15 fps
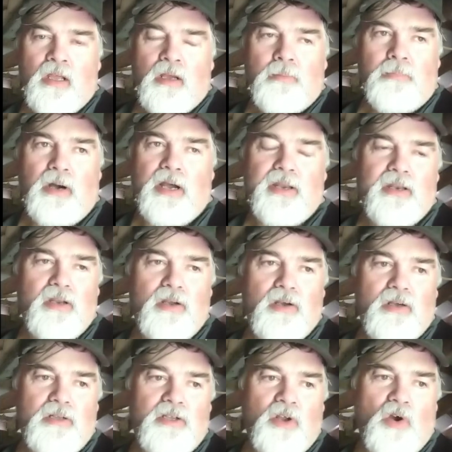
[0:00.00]
But
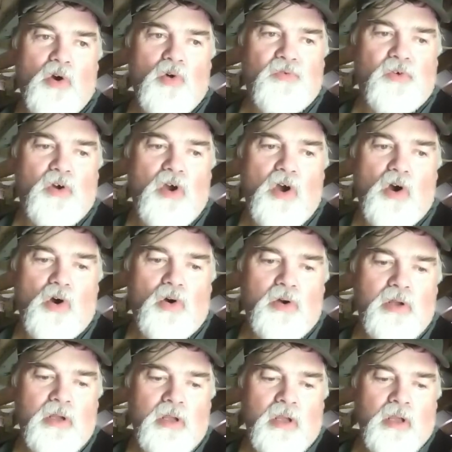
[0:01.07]
you know, overall,
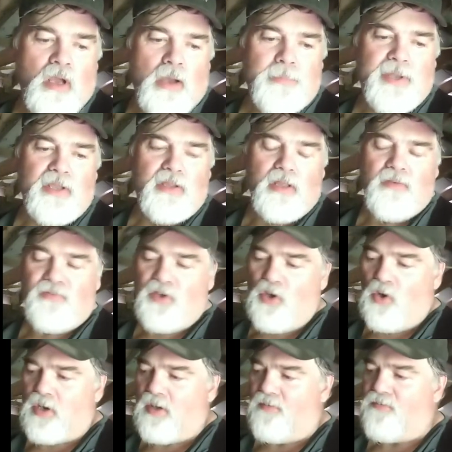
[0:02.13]
I mean, if
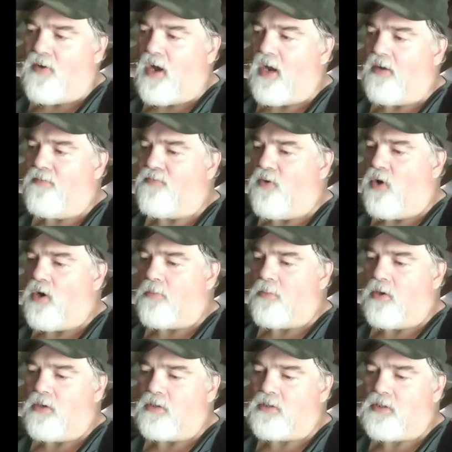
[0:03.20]
you can find
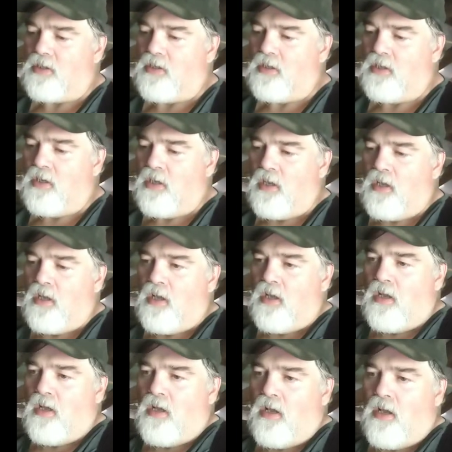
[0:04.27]
farmers
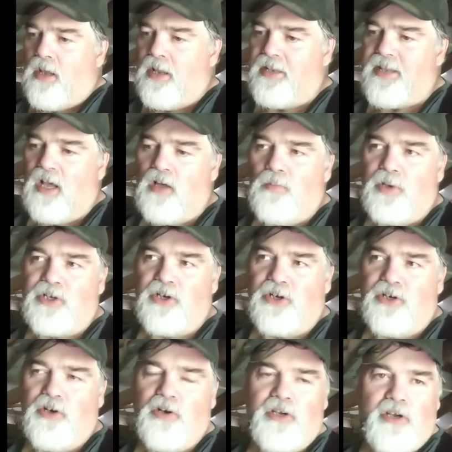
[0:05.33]
and tell them what you're
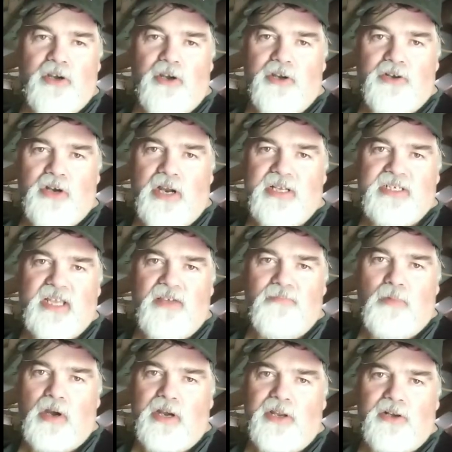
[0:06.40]
doing, you know, you're trying to save
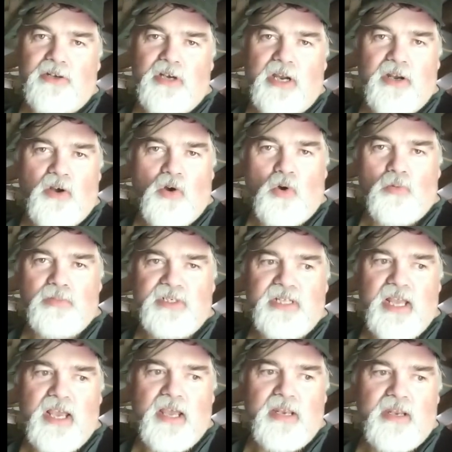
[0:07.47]
money, you're trying to
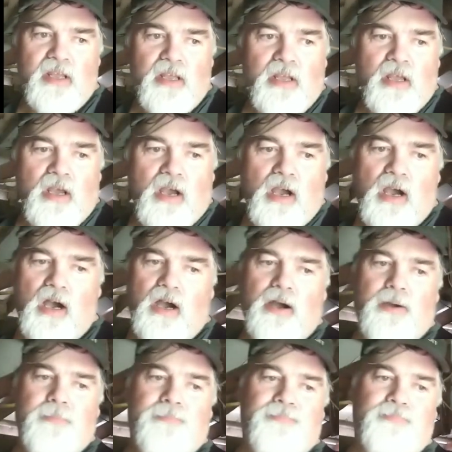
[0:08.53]
homestead,
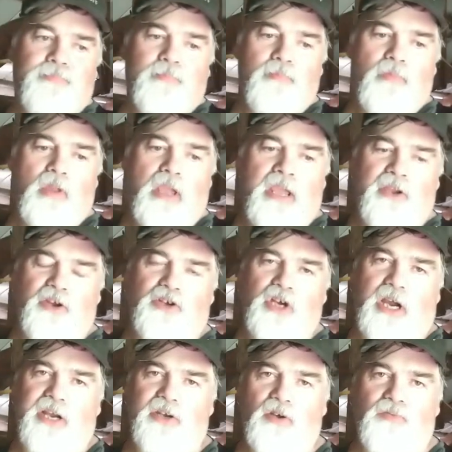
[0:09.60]
and you're
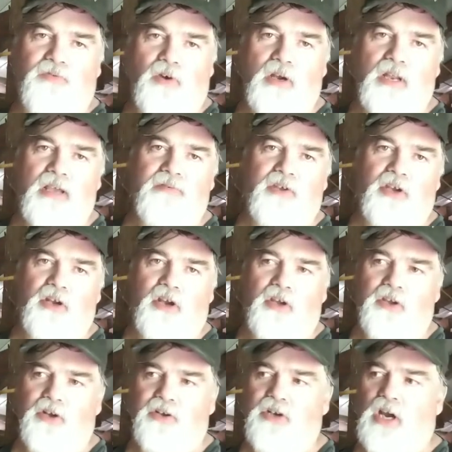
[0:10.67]
trying to do it for a living, you know,
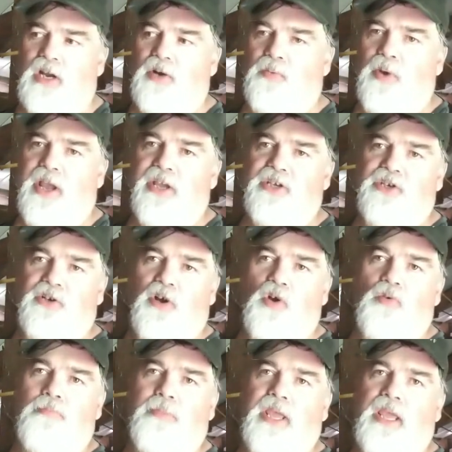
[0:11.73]
you're trying to raise your
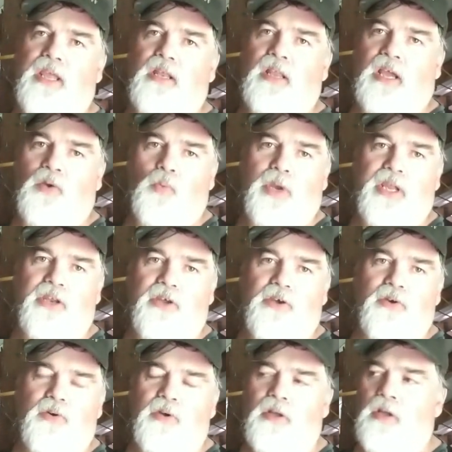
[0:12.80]
own meat like we do,